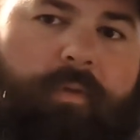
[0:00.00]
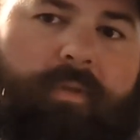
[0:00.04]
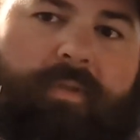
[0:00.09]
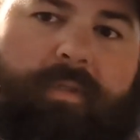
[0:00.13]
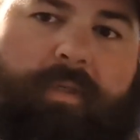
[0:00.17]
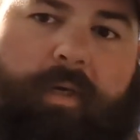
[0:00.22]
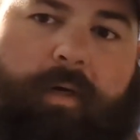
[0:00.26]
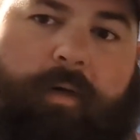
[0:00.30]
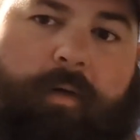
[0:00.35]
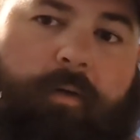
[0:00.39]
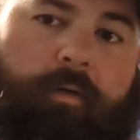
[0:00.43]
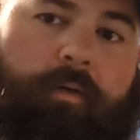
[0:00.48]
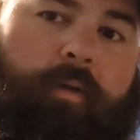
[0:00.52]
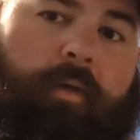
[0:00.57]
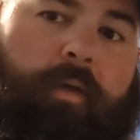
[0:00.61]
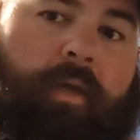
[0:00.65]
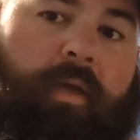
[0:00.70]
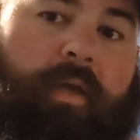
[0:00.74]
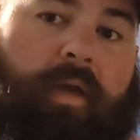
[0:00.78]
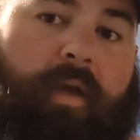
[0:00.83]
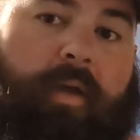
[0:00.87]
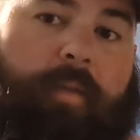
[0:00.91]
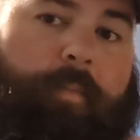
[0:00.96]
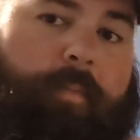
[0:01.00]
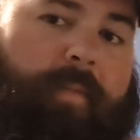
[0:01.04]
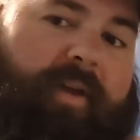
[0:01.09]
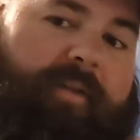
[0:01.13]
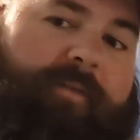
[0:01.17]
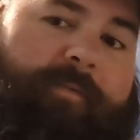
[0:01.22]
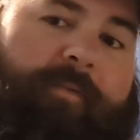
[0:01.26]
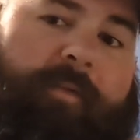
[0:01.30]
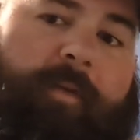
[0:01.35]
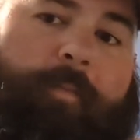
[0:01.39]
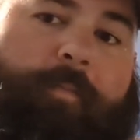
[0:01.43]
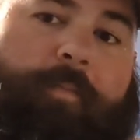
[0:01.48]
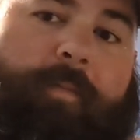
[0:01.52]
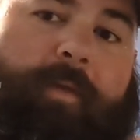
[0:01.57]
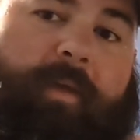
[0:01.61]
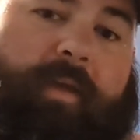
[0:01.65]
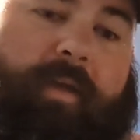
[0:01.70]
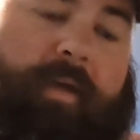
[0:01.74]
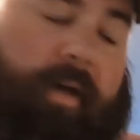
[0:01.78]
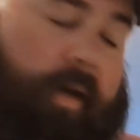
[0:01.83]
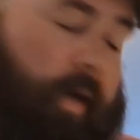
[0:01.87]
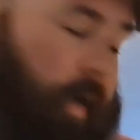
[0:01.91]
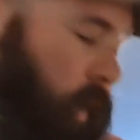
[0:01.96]
So may flip
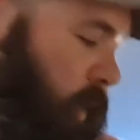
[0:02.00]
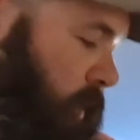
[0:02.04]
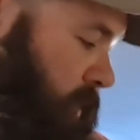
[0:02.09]
the uh,